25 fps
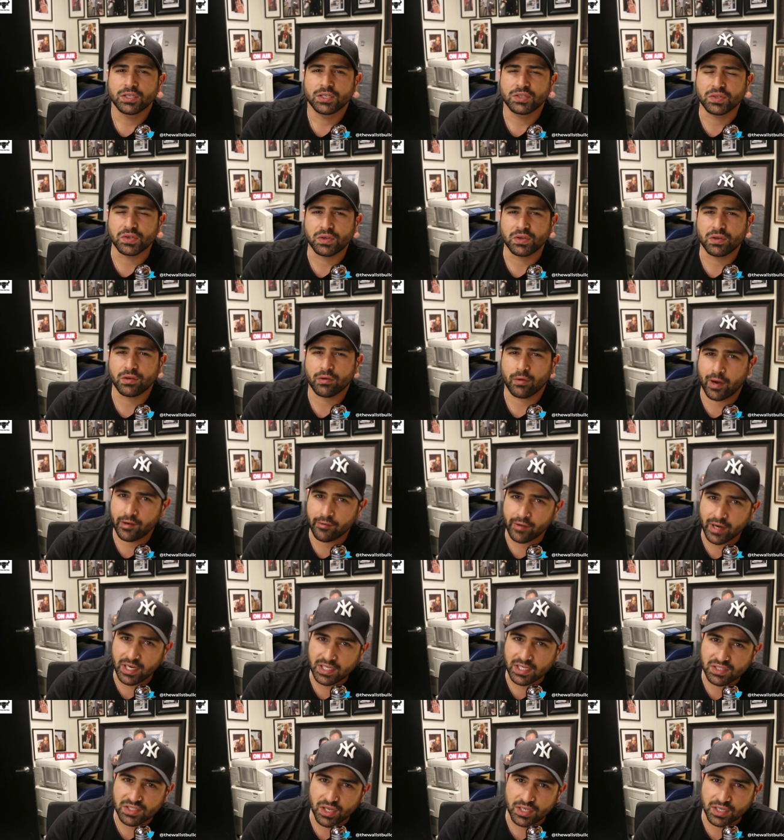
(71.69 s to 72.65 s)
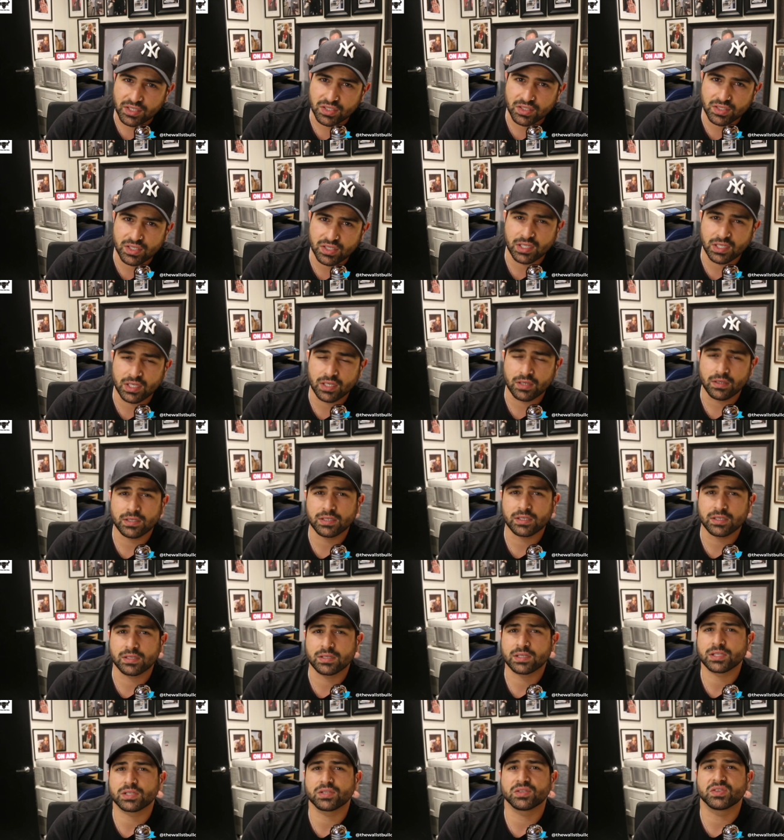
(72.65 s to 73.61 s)
Do your own research and due
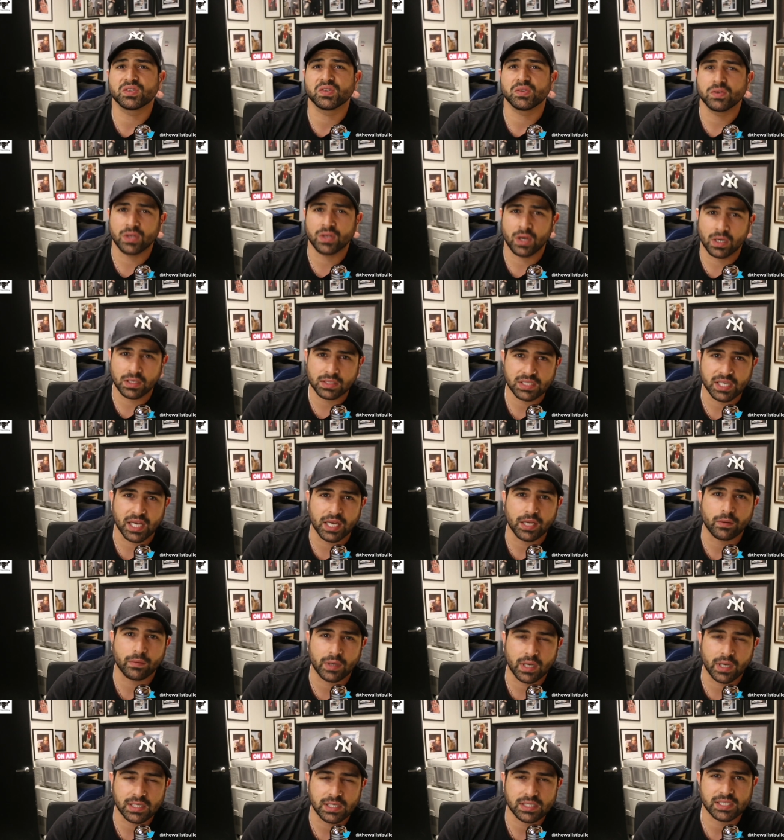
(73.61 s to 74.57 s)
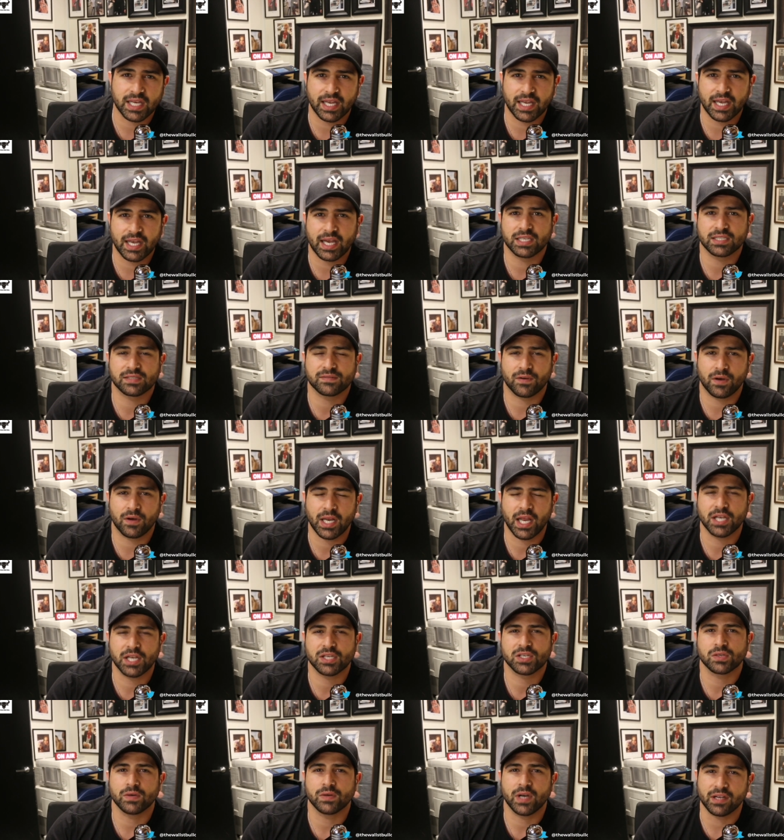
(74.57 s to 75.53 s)
diligence. Do not take what I say as
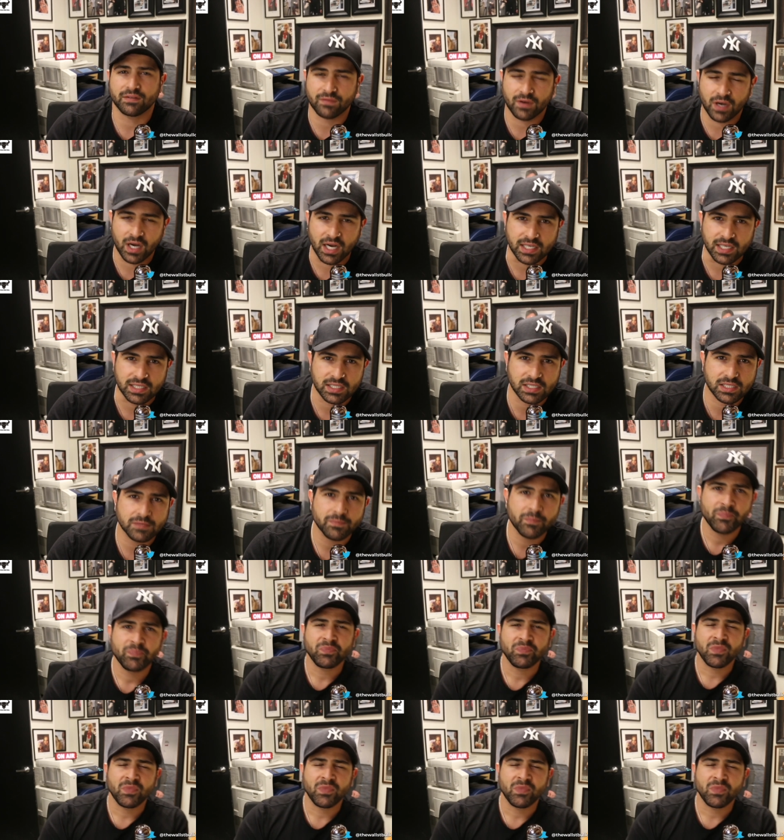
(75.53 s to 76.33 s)
financial advice.